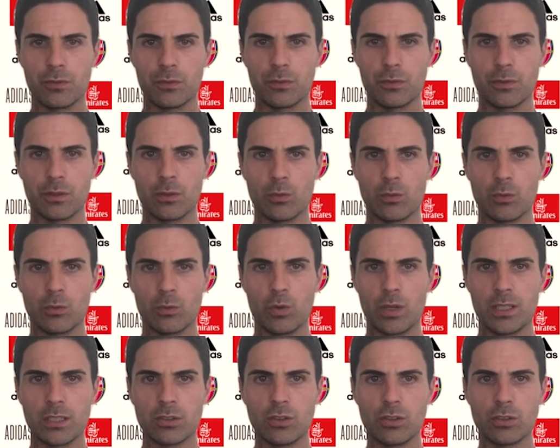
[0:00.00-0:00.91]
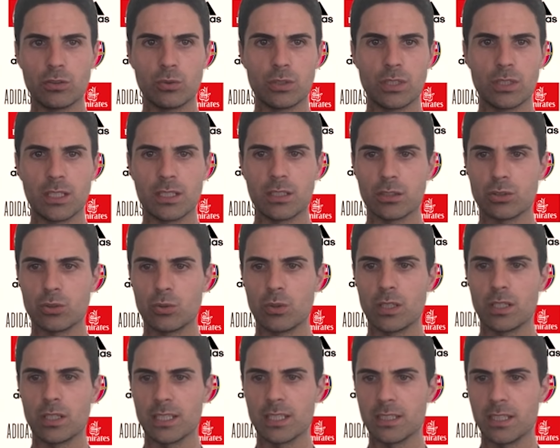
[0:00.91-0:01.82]
what is going to take us to the
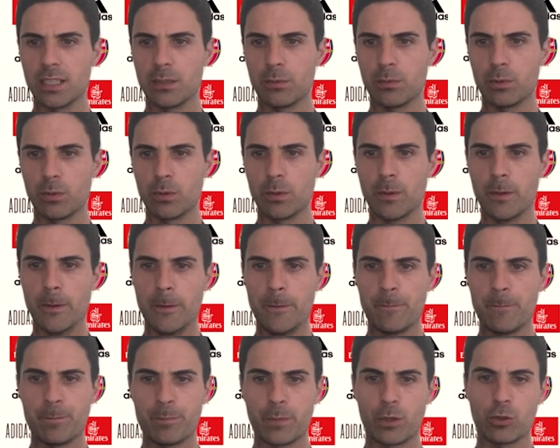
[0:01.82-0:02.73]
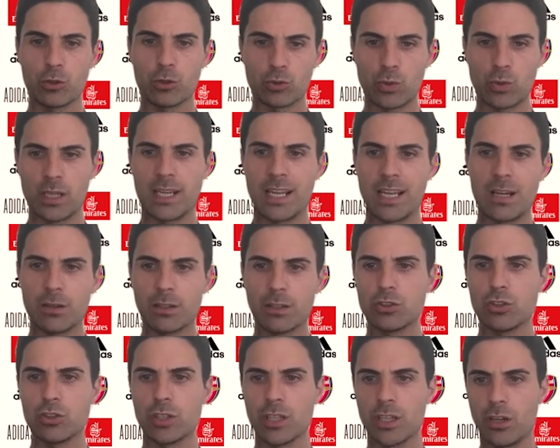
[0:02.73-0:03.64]
next level, because right now it's
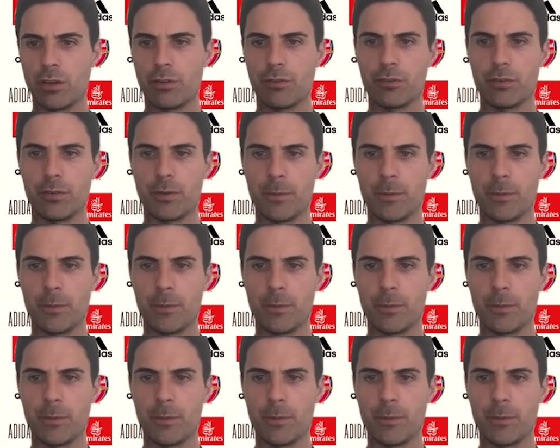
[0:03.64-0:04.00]
not enough.